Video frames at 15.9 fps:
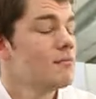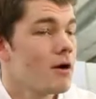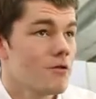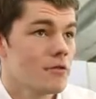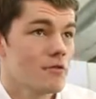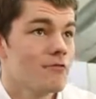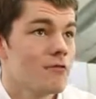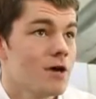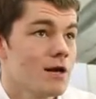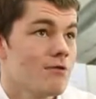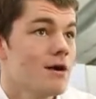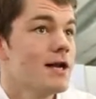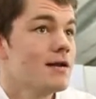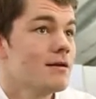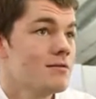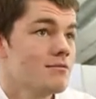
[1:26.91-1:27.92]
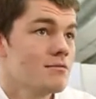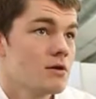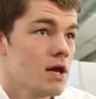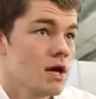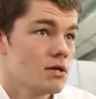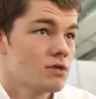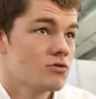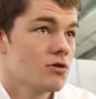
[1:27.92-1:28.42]
both are really,
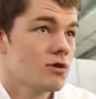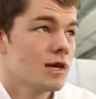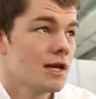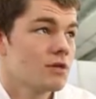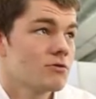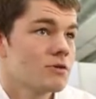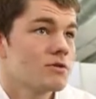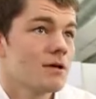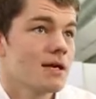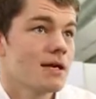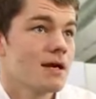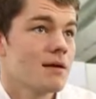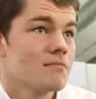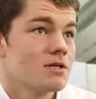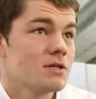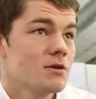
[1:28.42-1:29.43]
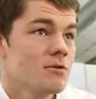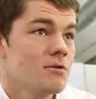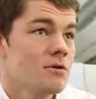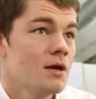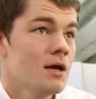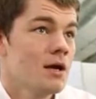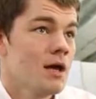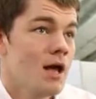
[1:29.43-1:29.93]
really strong lecturers when it comes to
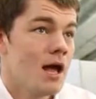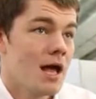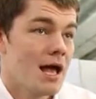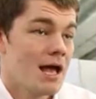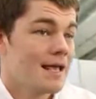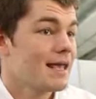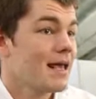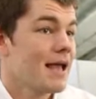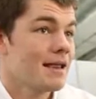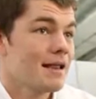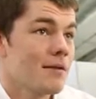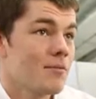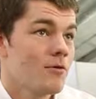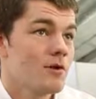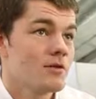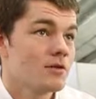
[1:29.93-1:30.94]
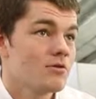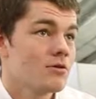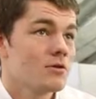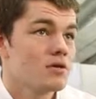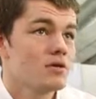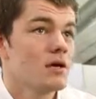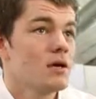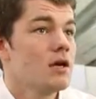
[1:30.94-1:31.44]
getting their points
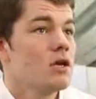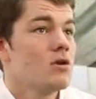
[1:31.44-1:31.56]
across.